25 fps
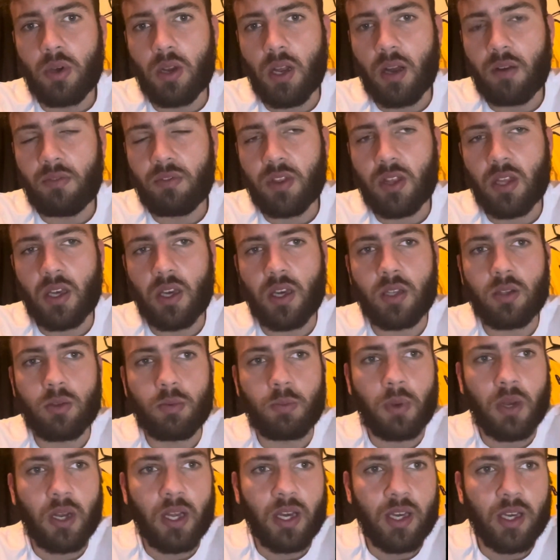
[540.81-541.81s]
everything into
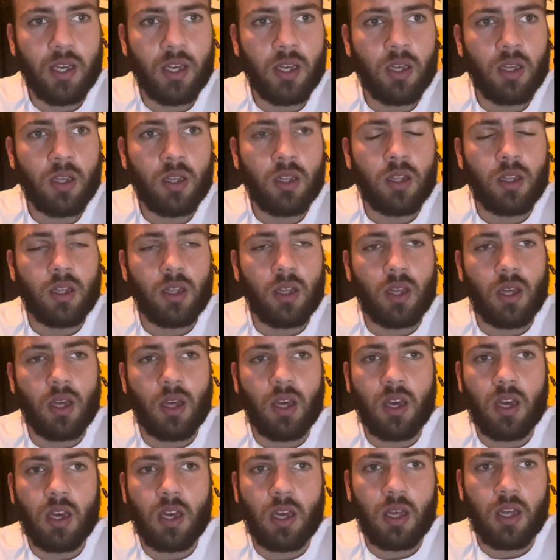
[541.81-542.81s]
play
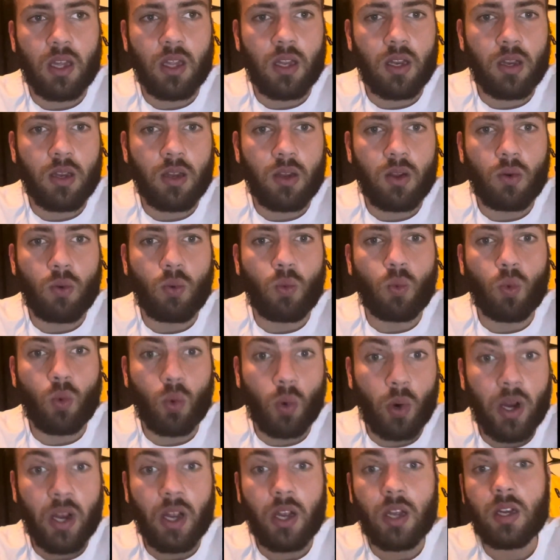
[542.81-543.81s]
and
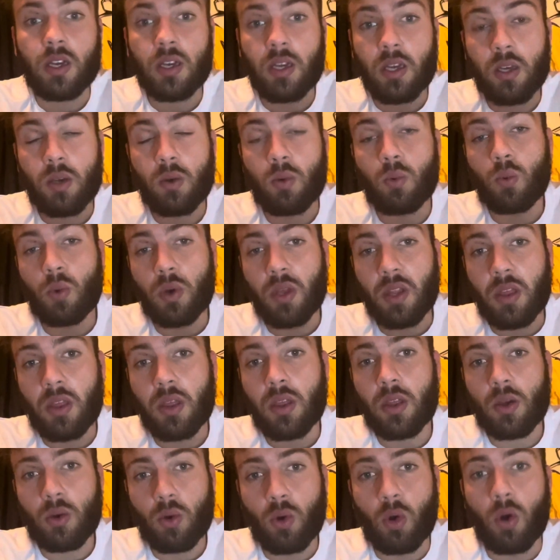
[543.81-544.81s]
work
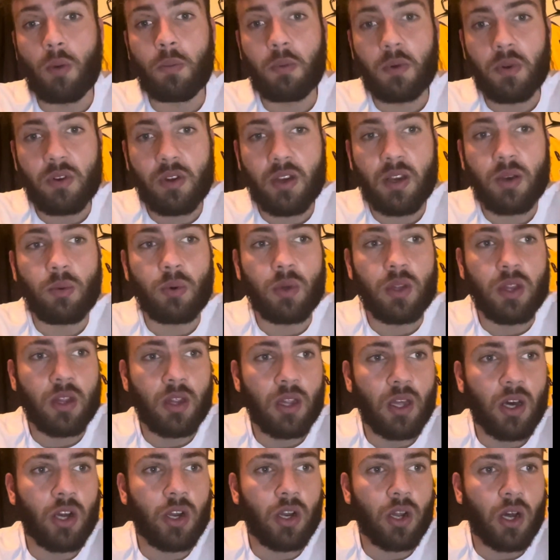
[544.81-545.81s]
with, cooperate with
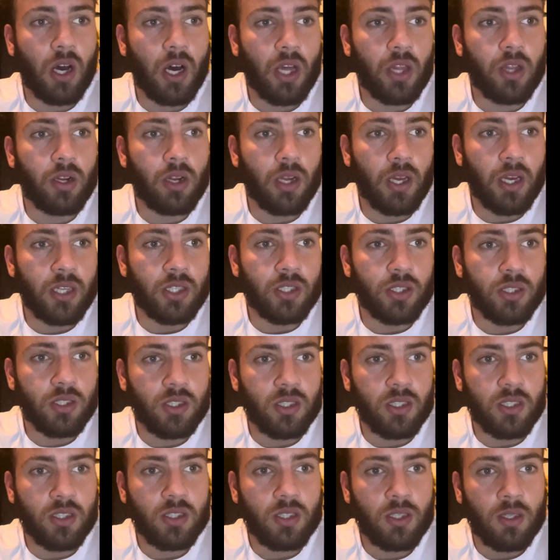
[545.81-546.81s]
other
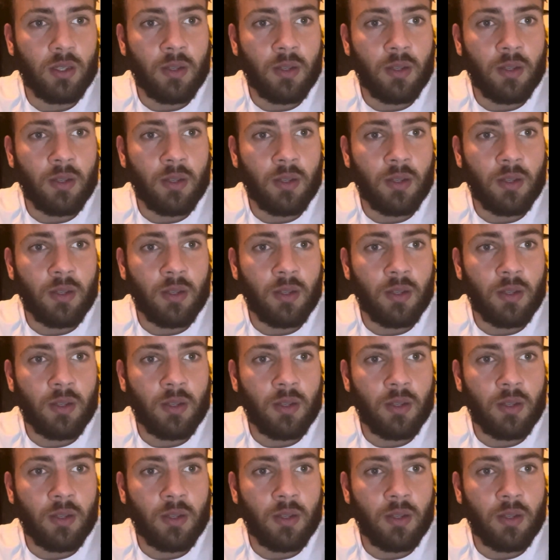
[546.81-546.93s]
agencies.